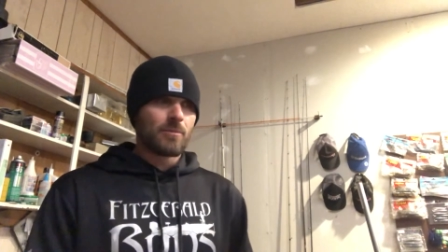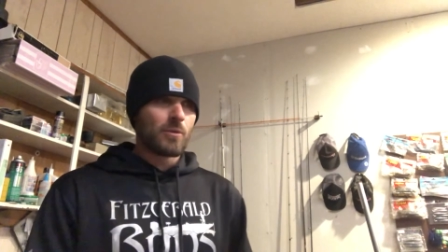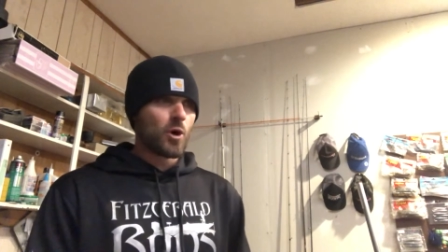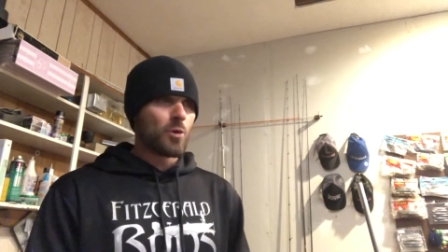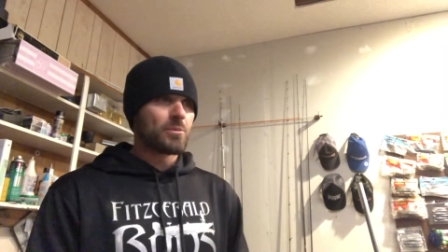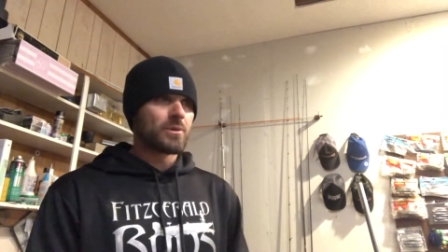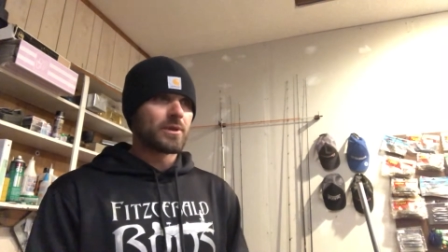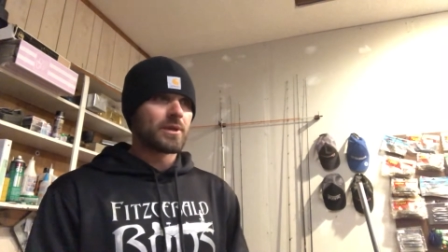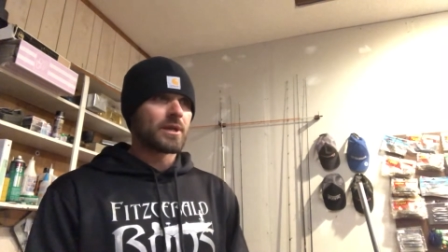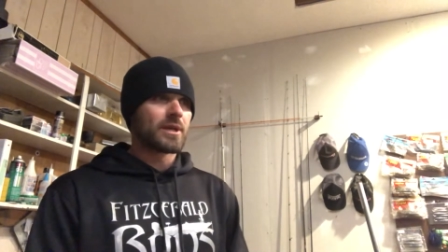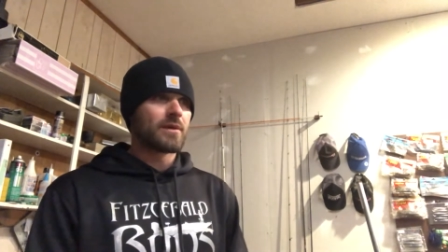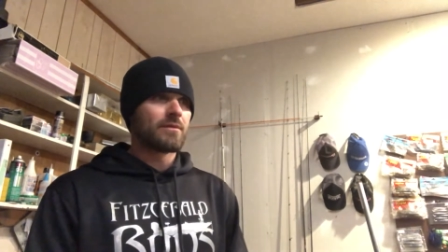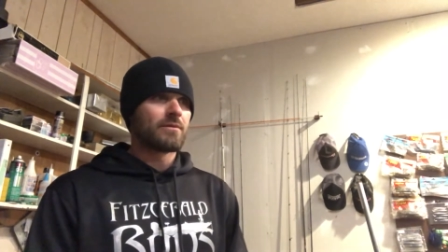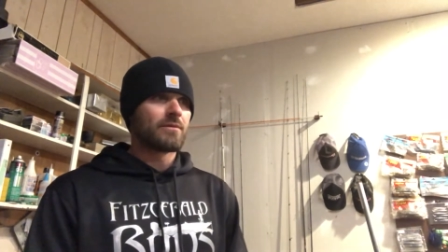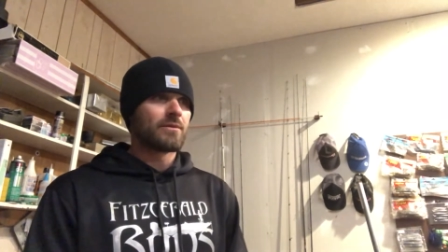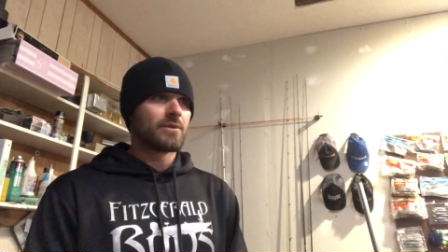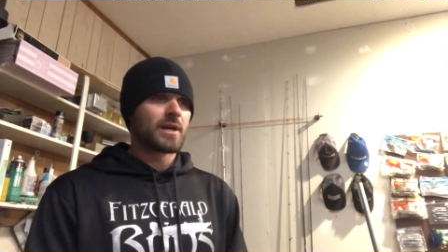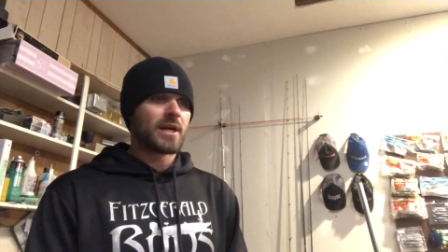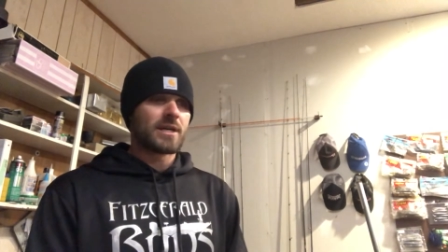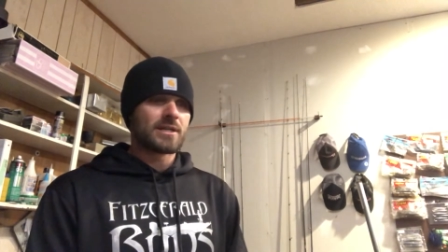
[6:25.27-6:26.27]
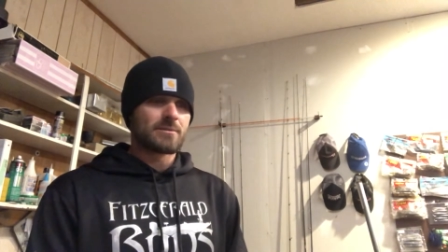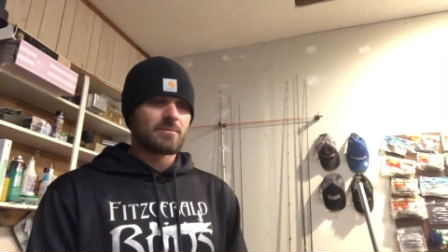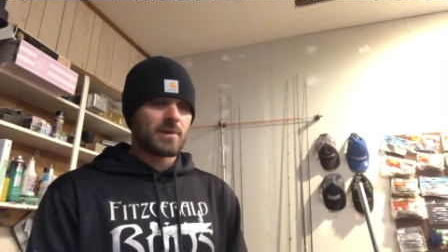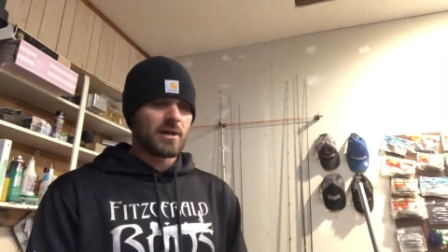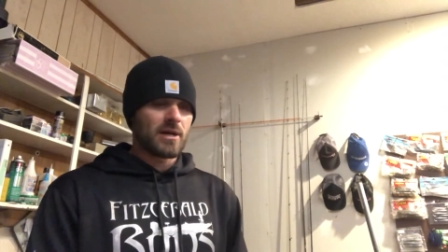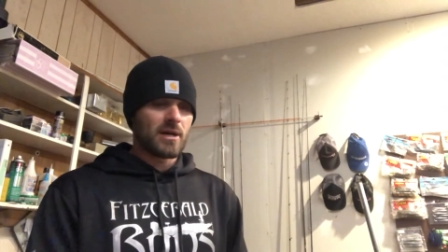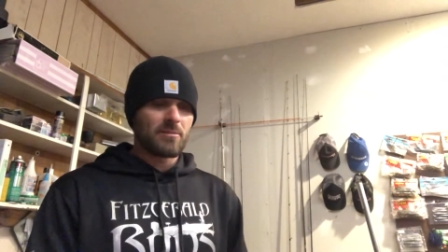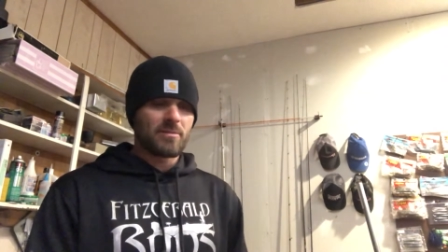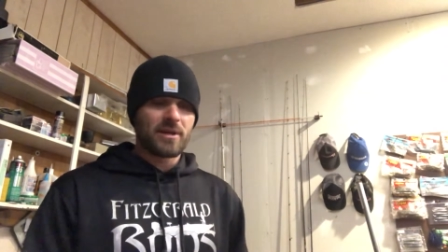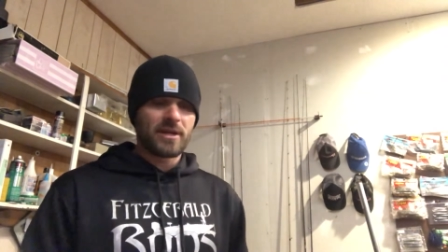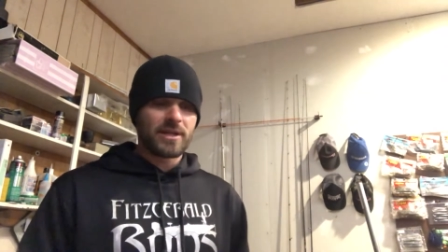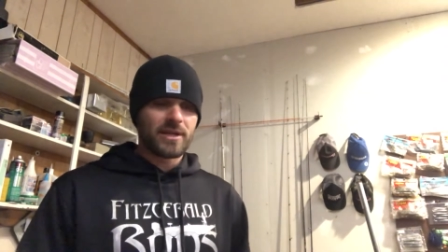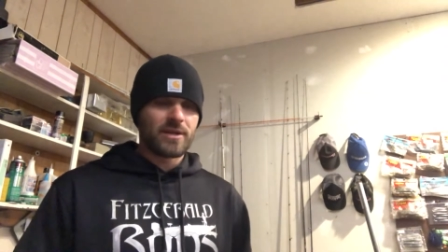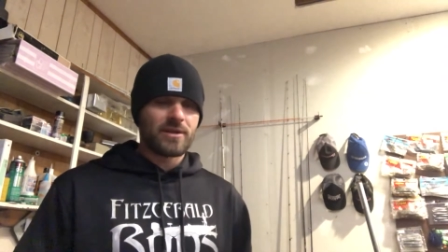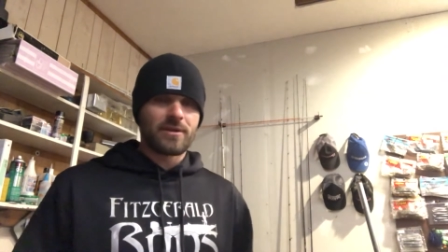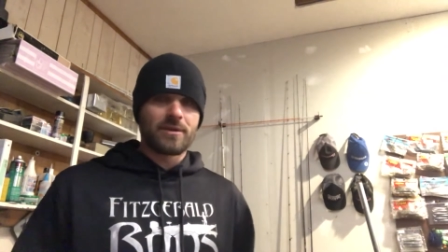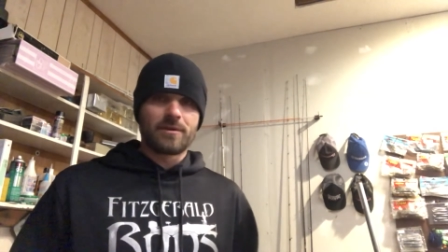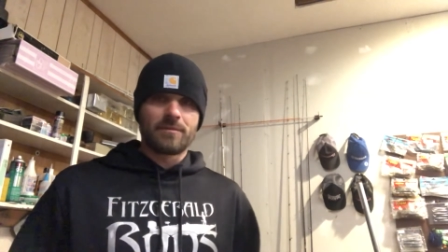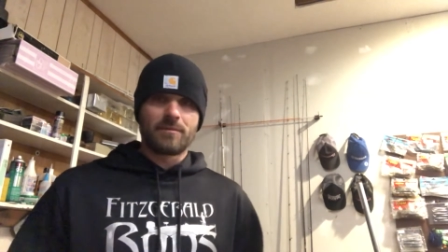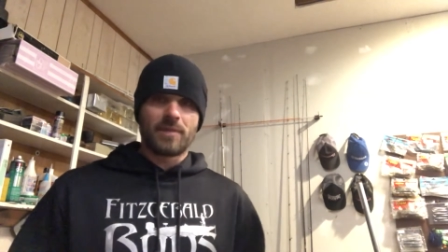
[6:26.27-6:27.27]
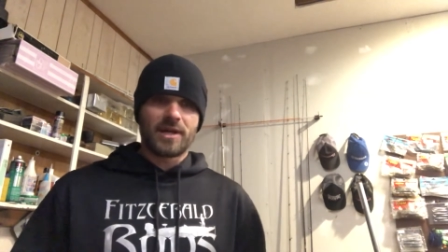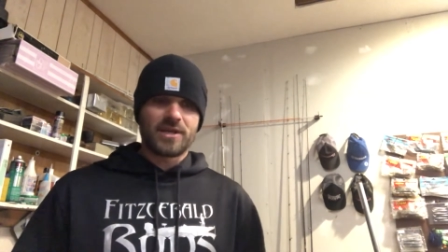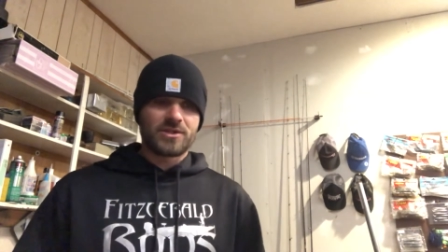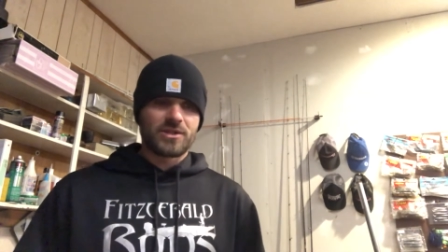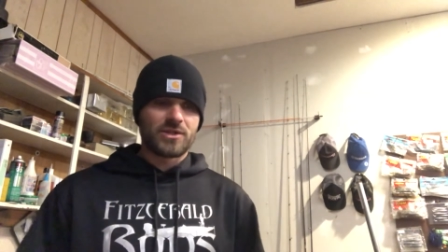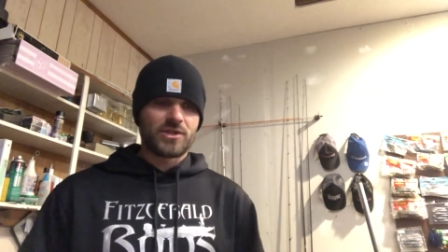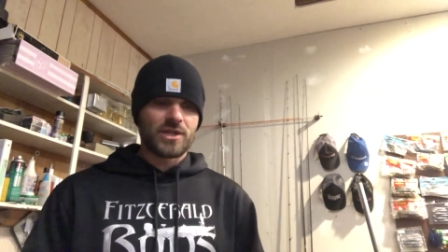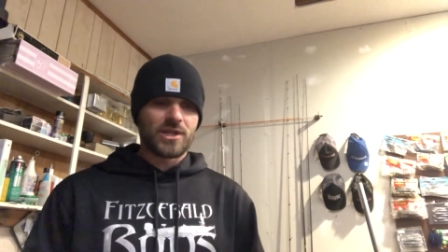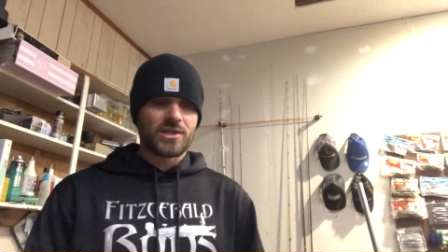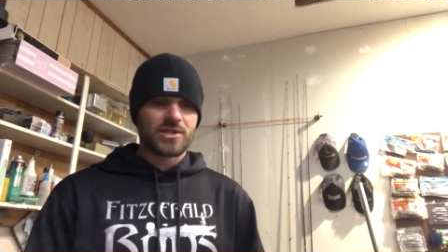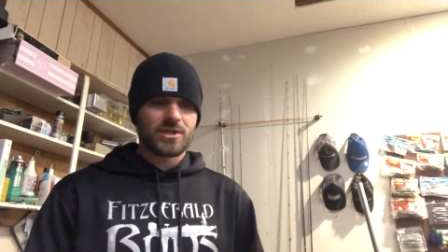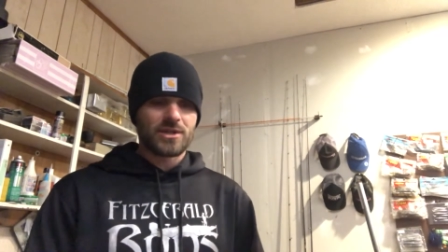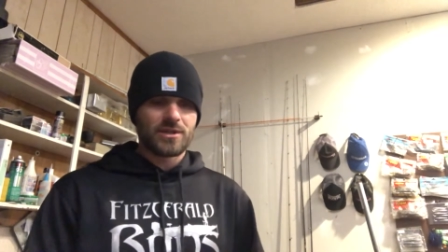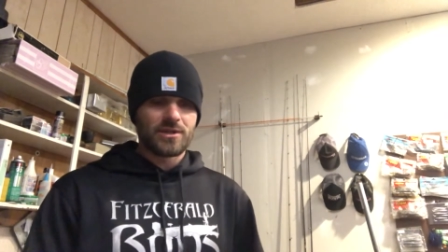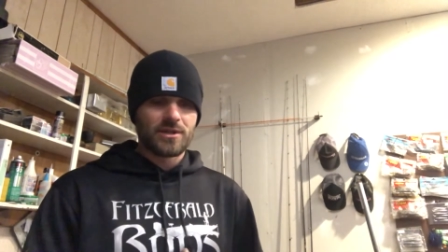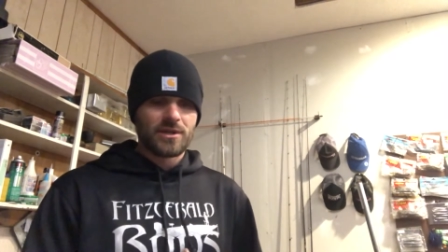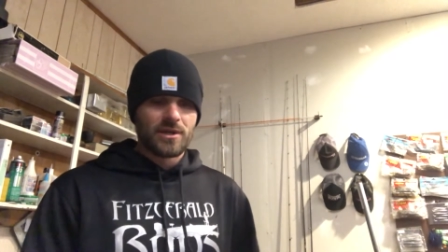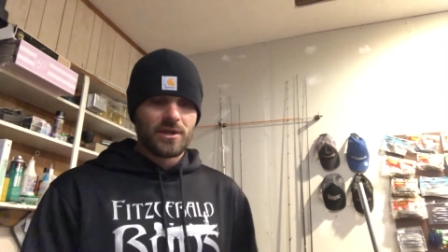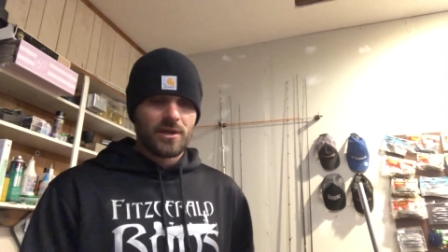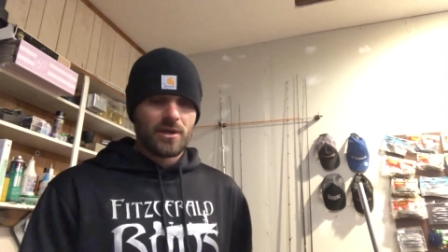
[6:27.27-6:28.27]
I'm open to give you guys my opinion and my suggestion